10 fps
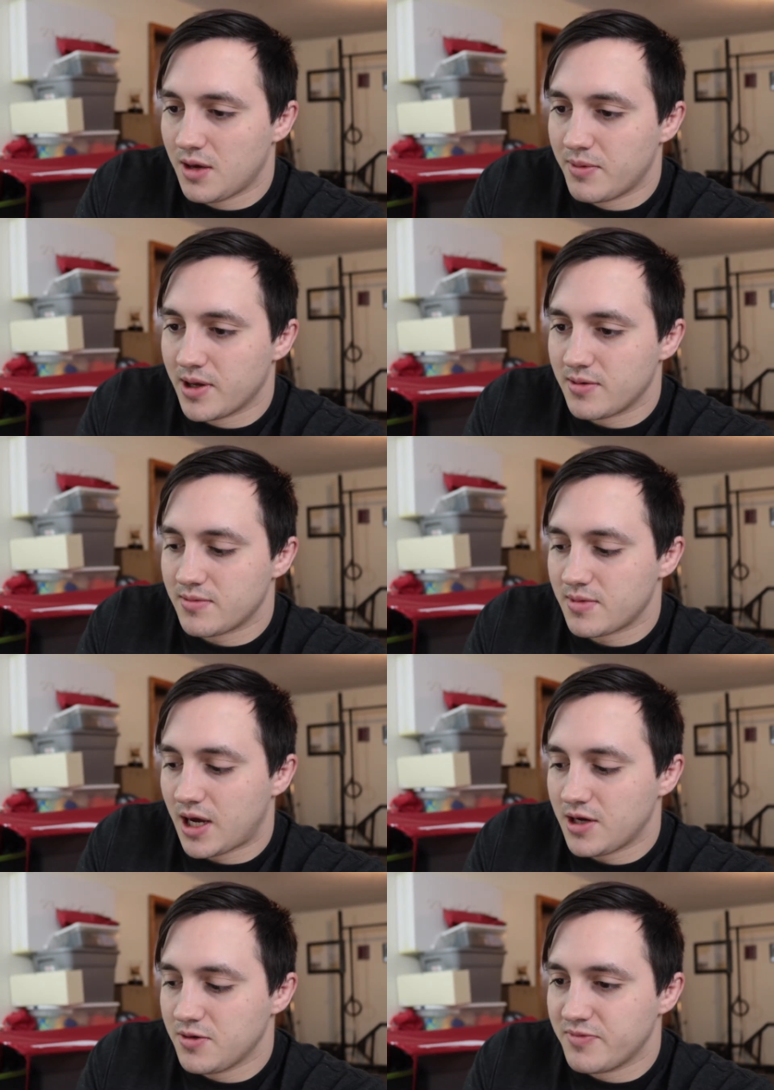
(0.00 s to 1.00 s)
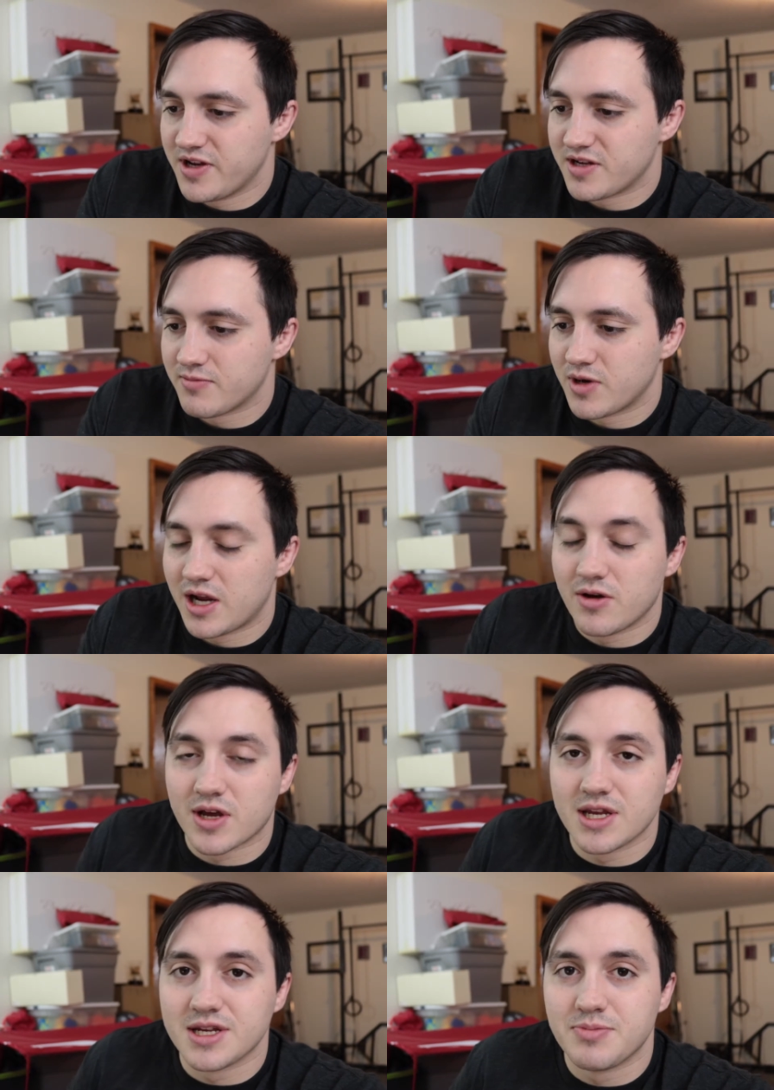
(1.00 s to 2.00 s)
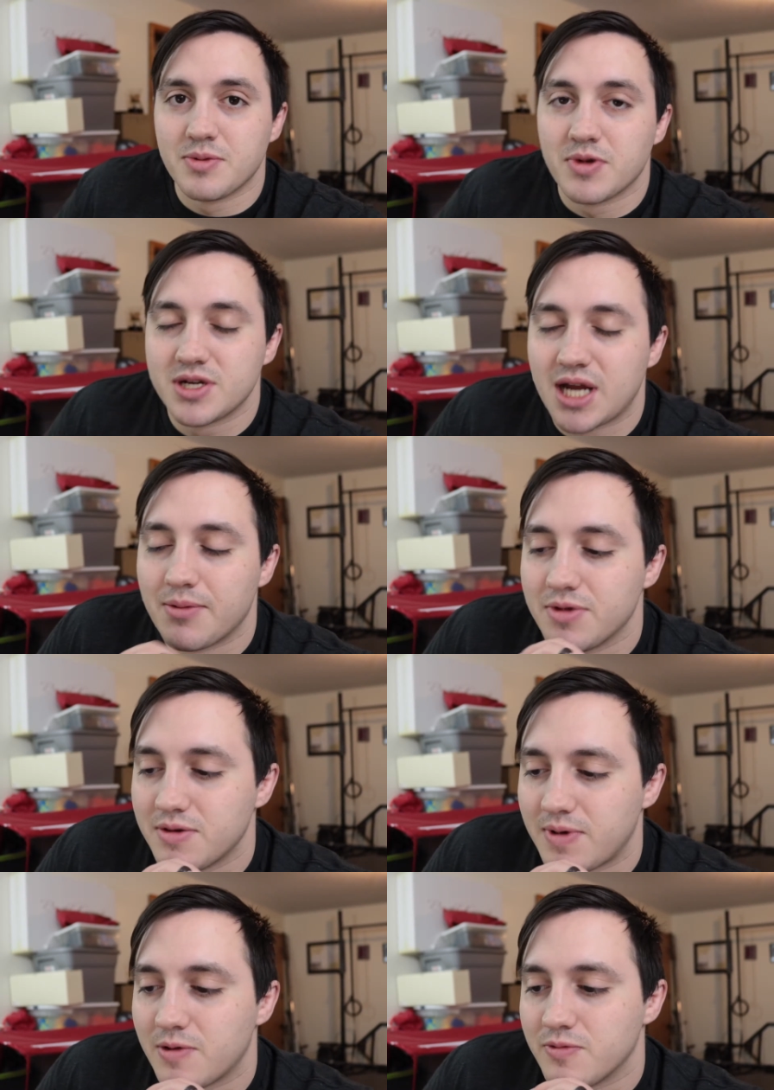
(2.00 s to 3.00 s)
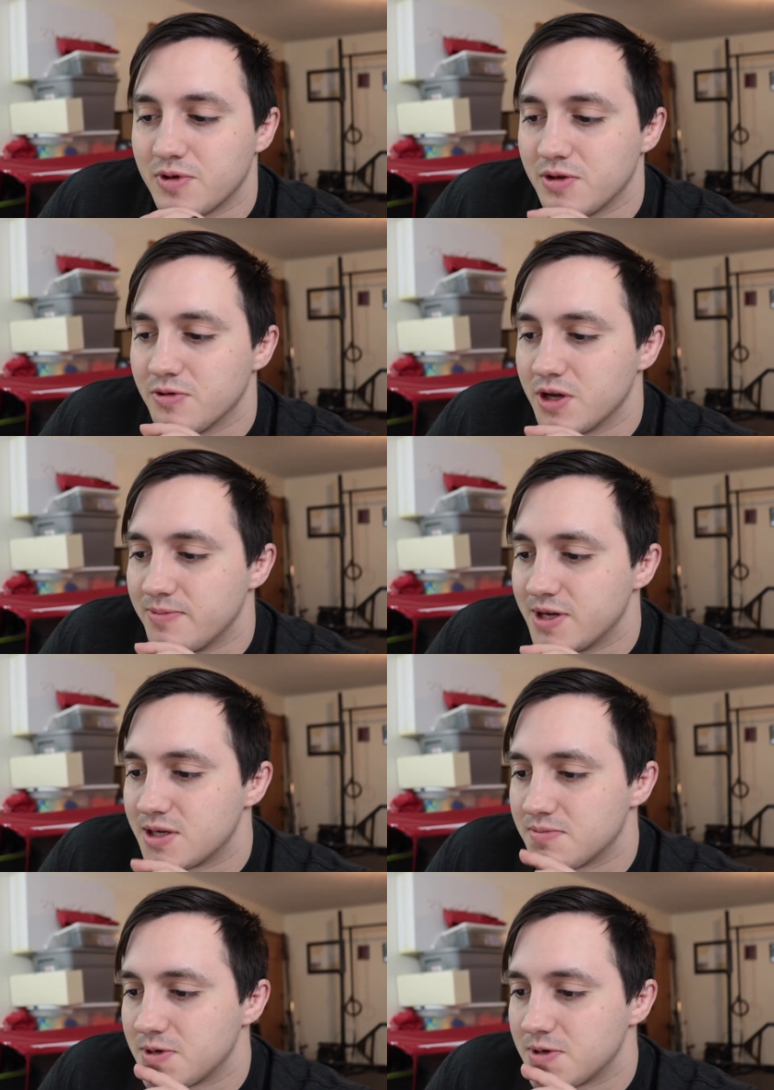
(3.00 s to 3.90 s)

But I do miss them. When I don't get to spend much time with them, I really, really miss them.